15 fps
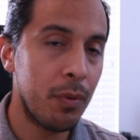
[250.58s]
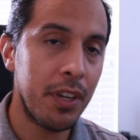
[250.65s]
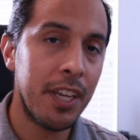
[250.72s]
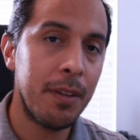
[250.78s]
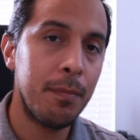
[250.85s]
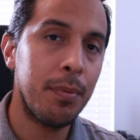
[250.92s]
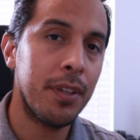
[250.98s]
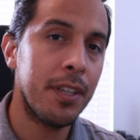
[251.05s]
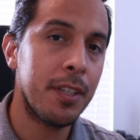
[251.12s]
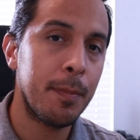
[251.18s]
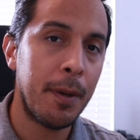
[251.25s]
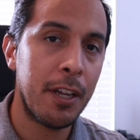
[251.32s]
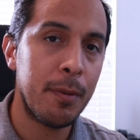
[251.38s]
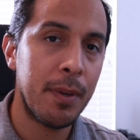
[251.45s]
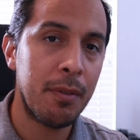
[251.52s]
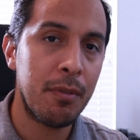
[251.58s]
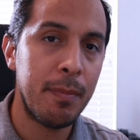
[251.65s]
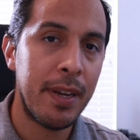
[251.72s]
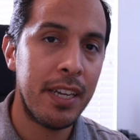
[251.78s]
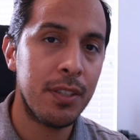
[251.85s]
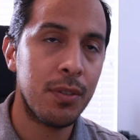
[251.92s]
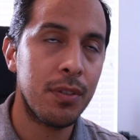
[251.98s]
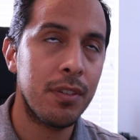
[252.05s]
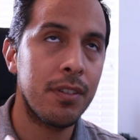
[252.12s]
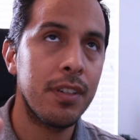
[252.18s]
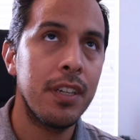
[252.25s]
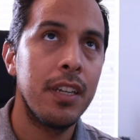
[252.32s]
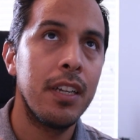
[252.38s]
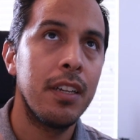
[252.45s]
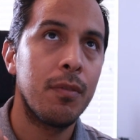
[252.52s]
went ahead and played Spider-Man
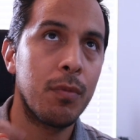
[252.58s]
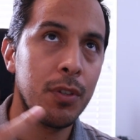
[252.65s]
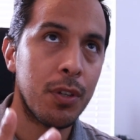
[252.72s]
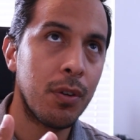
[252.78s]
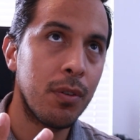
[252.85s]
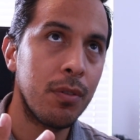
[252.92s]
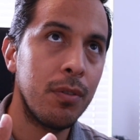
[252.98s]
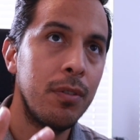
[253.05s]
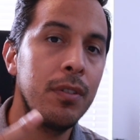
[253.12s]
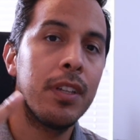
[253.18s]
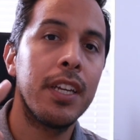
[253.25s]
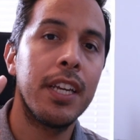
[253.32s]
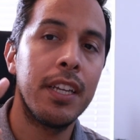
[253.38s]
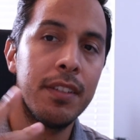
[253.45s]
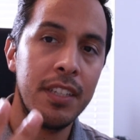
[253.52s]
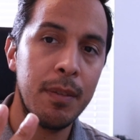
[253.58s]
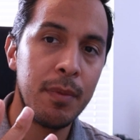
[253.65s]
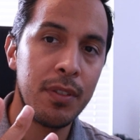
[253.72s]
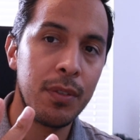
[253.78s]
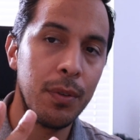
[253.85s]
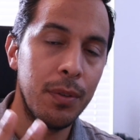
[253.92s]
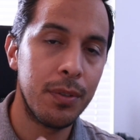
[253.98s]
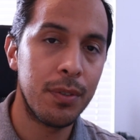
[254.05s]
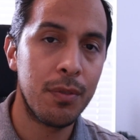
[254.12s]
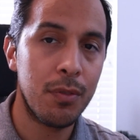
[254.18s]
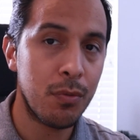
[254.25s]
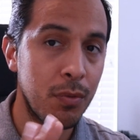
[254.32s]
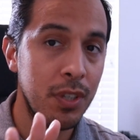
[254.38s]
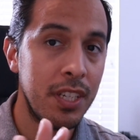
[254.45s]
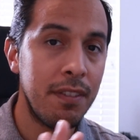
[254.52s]
Remastered, Returnal, and Demon's Souls.
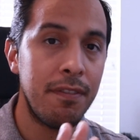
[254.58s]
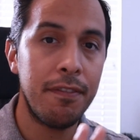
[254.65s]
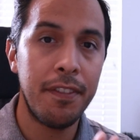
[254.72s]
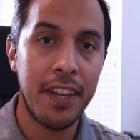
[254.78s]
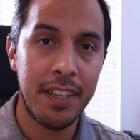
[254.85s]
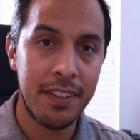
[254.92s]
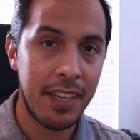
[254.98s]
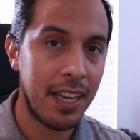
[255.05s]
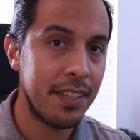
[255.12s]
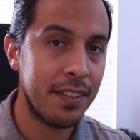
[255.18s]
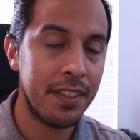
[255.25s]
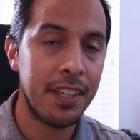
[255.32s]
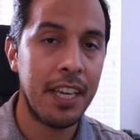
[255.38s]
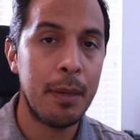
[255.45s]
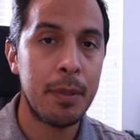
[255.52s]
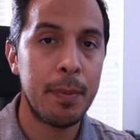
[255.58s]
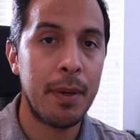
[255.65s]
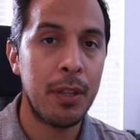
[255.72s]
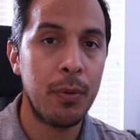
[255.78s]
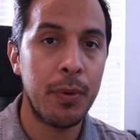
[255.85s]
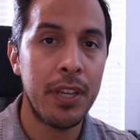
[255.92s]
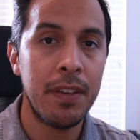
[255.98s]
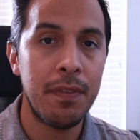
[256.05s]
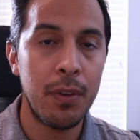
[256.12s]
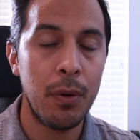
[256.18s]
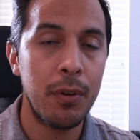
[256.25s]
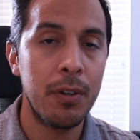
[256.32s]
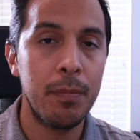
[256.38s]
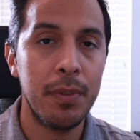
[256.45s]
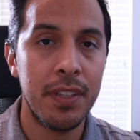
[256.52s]
Three fantastic games, by the way. If you
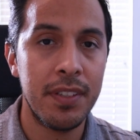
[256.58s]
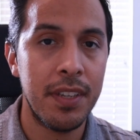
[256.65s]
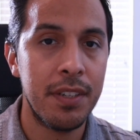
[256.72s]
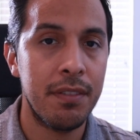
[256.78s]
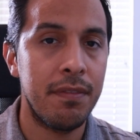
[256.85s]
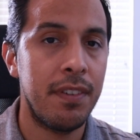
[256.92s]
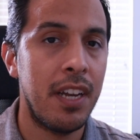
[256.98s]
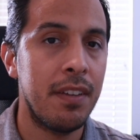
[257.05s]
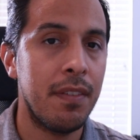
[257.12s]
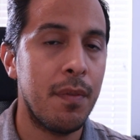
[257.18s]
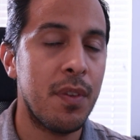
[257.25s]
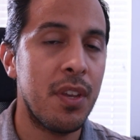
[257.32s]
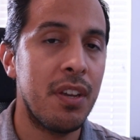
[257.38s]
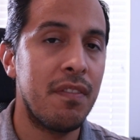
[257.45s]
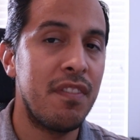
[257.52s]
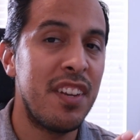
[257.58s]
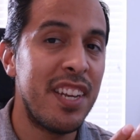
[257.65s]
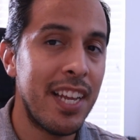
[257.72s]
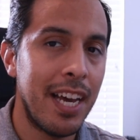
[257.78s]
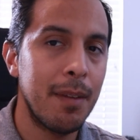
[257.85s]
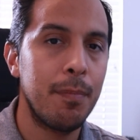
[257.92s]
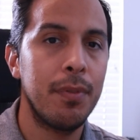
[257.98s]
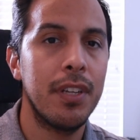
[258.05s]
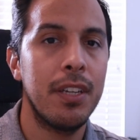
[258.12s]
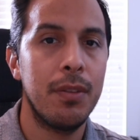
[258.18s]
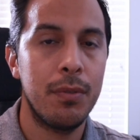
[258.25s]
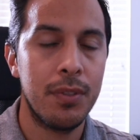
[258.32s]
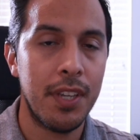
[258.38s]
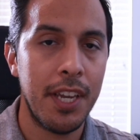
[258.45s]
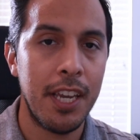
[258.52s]
own a PlayStation 5 and you have not played
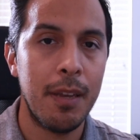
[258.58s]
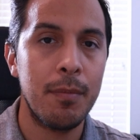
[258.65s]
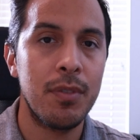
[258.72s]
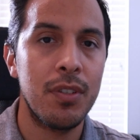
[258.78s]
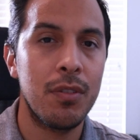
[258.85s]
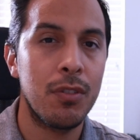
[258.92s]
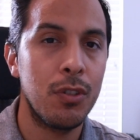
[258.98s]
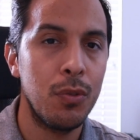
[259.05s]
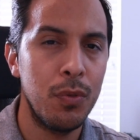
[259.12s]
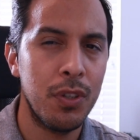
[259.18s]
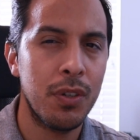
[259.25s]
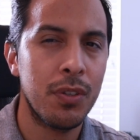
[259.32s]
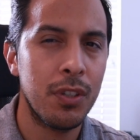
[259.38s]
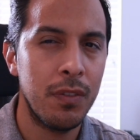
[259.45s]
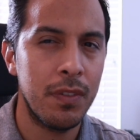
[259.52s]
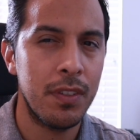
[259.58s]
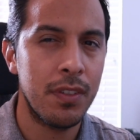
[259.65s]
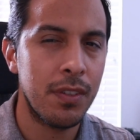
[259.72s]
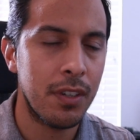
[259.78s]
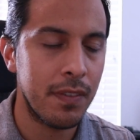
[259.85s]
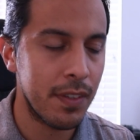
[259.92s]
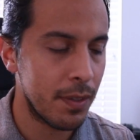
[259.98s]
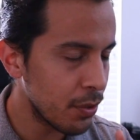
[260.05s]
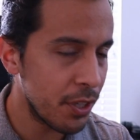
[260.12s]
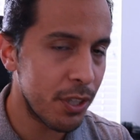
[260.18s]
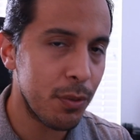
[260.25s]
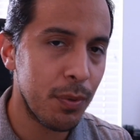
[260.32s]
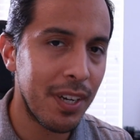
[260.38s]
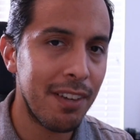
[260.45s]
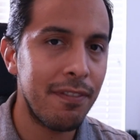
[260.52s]
those games, you're doing yourself a disservice. So
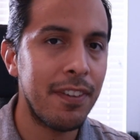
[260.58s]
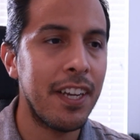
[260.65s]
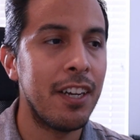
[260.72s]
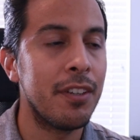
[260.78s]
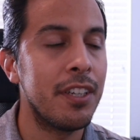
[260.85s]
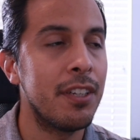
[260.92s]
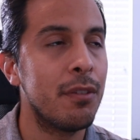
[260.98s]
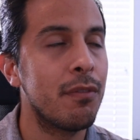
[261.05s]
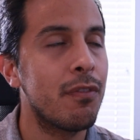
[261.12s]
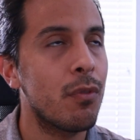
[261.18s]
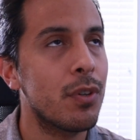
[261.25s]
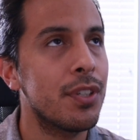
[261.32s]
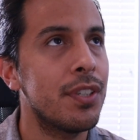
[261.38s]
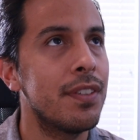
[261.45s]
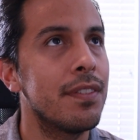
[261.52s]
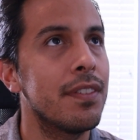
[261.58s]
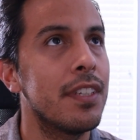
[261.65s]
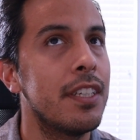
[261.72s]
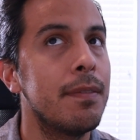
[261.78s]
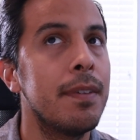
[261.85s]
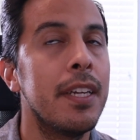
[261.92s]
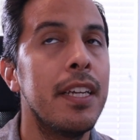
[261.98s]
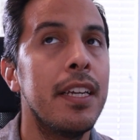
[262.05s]
here's what I found, and unfortunately,